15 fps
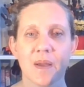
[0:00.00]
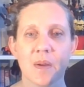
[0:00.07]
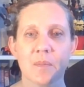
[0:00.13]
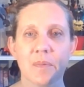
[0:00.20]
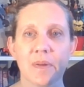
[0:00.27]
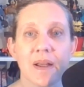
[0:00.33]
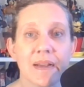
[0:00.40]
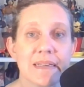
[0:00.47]

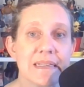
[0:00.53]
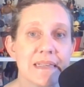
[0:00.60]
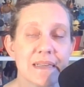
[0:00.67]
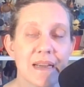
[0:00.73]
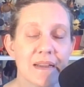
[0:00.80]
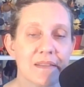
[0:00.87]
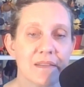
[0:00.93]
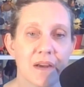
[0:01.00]
But I did.
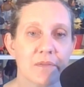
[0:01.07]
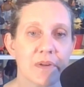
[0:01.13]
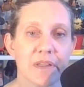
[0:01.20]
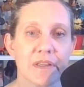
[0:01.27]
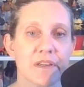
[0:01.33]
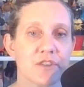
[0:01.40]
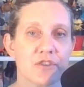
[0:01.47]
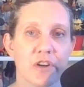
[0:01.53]
I
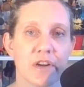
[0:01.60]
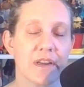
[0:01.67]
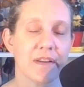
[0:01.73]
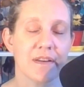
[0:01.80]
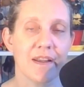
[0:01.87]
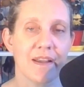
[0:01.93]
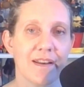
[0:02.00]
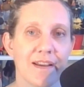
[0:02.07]
really enjoyed it,
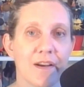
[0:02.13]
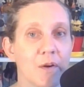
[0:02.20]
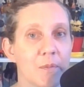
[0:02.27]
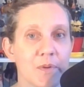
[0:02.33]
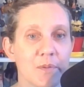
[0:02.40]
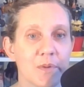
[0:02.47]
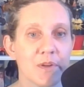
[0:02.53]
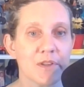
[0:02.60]
and I
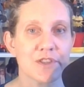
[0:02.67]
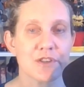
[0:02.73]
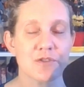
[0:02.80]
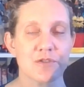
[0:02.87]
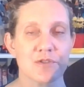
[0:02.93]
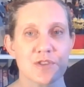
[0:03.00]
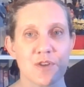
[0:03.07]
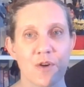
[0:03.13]
hope you will
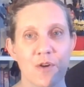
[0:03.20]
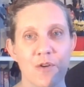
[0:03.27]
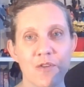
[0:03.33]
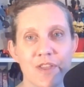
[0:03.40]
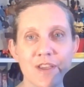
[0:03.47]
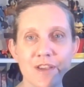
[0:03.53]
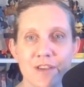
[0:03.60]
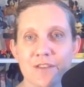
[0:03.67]
too. So
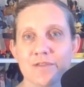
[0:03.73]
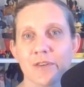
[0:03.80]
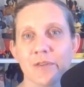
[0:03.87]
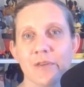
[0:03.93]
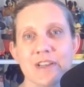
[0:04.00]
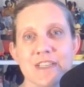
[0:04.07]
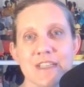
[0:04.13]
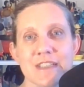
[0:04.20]
thank you for
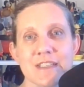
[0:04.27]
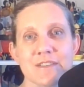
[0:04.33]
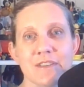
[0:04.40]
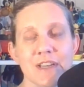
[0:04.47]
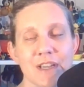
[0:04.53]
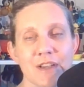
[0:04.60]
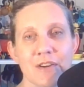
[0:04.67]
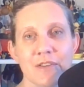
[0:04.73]
watching this
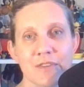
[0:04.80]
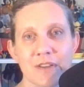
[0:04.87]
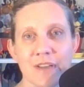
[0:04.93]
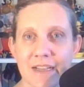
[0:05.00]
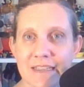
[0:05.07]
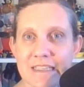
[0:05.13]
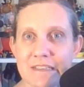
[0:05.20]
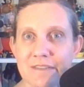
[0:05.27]
video. If you
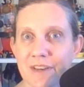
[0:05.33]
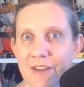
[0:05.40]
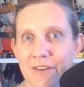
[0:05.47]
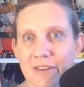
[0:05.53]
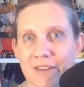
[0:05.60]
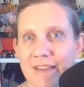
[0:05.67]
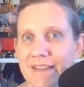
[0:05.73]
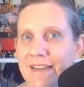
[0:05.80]
like this
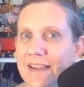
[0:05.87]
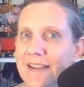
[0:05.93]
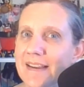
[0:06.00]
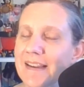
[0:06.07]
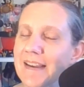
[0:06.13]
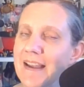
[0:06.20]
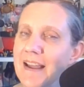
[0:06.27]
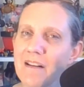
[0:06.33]
video, click
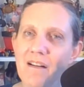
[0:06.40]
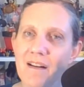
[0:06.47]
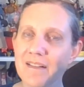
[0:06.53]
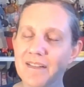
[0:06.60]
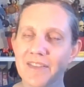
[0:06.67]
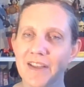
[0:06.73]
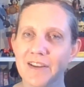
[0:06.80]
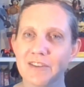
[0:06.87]
like and all
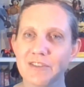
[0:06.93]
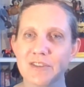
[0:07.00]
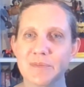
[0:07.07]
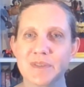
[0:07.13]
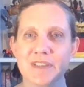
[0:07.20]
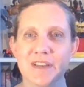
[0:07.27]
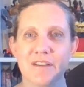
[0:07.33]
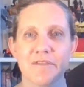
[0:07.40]
of that YouTube
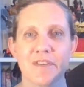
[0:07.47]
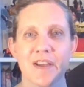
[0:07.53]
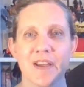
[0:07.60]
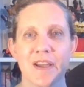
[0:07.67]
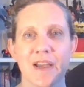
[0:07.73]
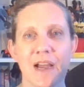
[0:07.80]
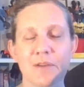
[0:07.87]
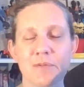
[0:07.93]
stuff.
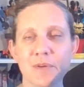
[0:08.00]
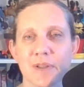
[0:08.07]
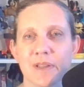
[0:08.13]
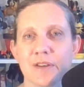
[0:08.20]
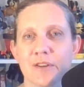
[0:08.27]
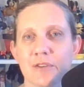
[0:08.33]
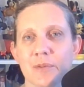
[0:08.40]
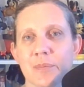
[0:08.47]
I really
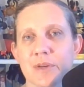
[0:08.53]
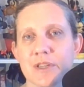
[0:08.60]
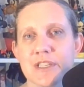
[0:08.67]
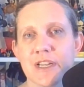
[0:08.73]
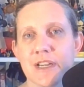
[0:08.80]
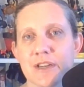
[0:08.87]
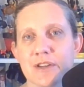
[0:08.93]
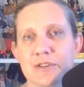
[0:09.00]
do
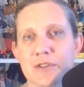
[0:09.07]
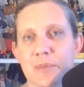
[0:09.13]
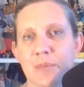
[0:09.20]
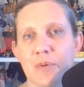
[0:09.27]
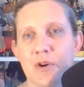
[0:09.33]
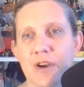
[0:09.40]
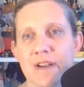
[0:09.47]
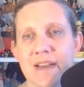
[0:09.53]
appreciate your
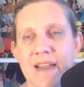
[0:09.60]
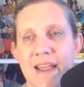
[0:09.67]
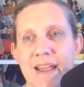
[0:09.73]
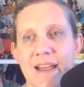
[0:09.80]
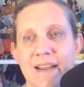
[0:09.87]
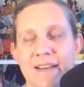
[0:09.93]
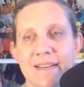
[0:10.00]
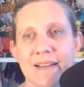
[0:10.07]
support,
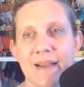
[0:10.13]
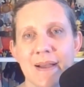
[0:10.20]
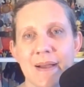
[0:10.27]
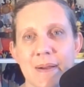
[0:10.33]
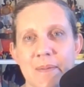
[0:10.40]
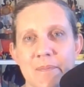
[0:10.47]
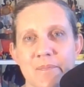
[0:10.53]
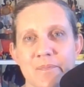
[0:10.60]
and
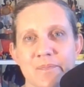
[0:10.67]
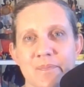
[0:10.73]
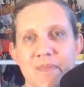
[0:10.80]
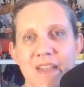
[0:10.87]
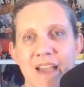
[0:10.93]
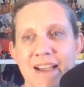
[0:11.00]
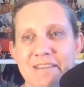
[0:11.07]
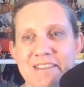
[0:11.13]

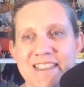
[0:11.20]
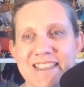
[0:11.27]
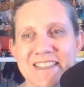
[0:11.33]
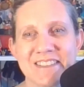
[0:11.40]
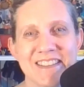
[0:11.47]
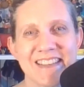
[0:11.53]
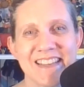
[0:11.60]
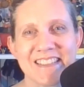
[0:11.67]
I will see you
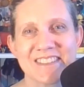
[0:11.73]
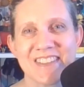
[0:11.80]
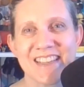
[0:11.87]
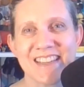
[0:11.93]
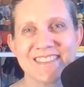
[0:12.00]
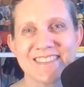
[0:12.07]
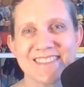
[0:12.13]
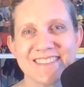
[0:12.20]
in the next video.